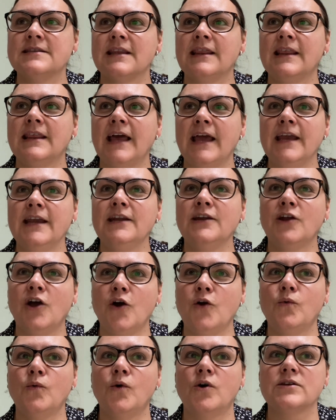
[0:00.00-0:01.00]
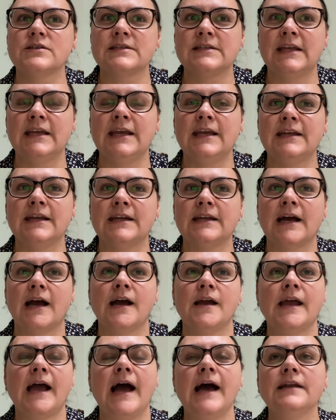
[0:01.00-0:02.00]
They know what's needed.
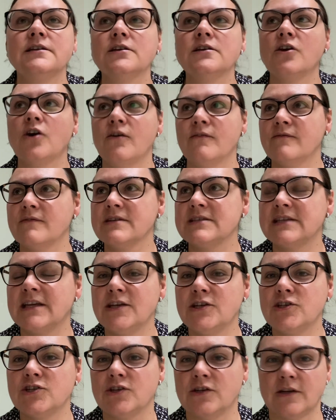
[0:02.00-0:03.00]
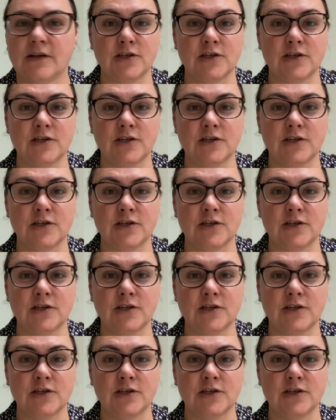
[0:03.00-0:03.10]
I had a conversation,